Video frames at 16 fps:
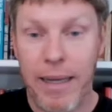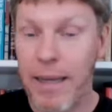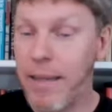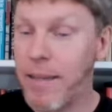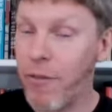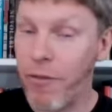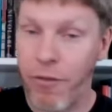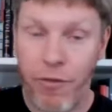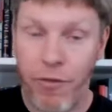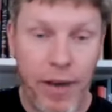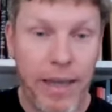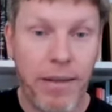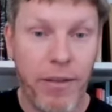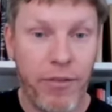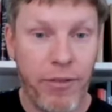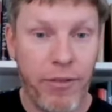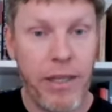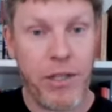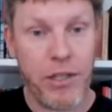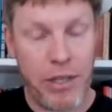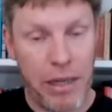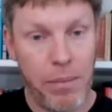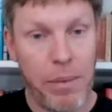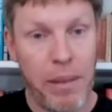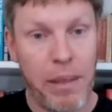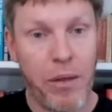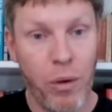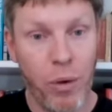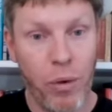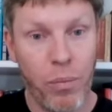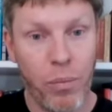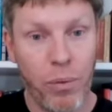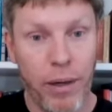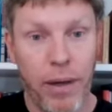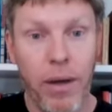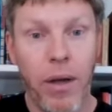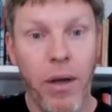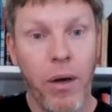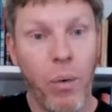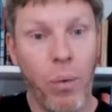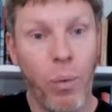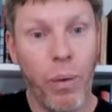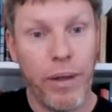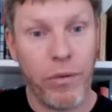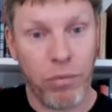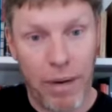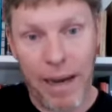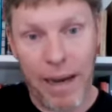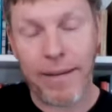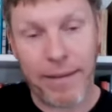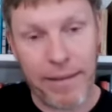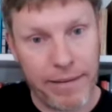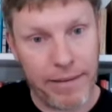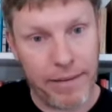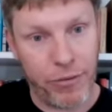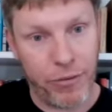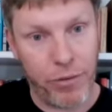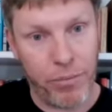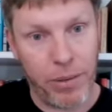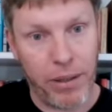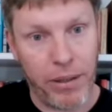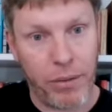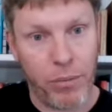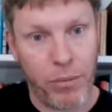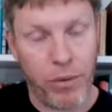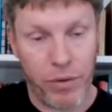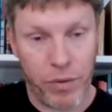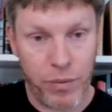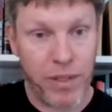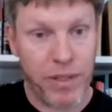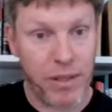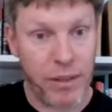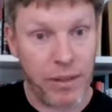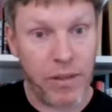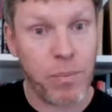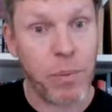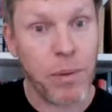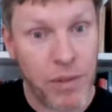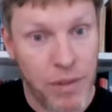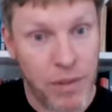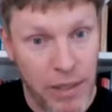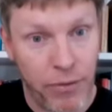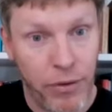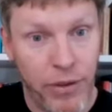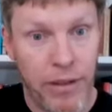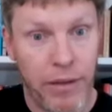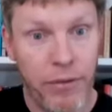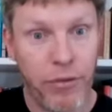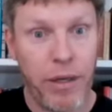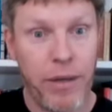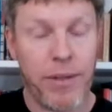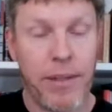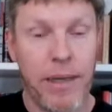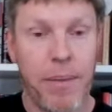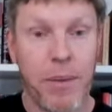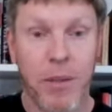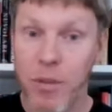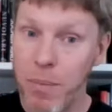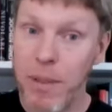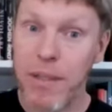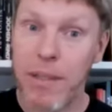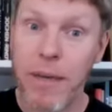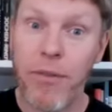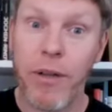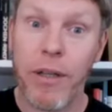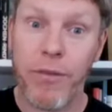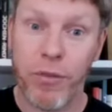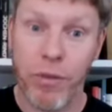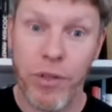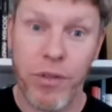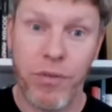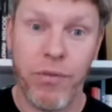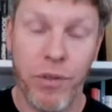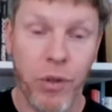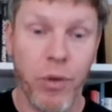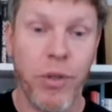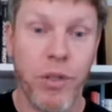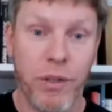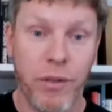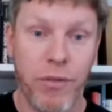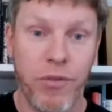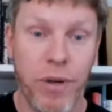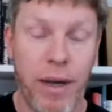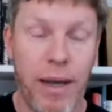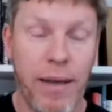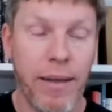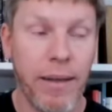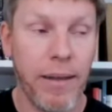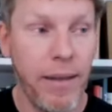is effectively a Shelby Cobra with a radically different bodywork. So designed specifically for aerodynamics, specifically for reduction of drag.